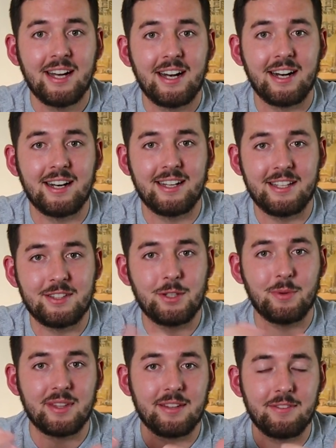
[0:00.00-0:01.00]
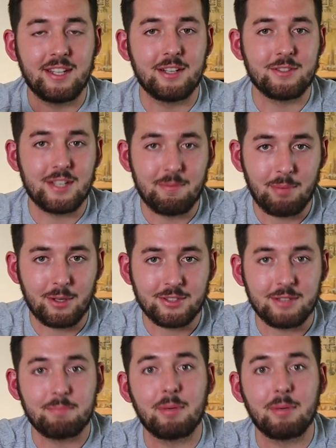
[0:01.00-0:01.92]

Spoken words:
and doing the videos in person.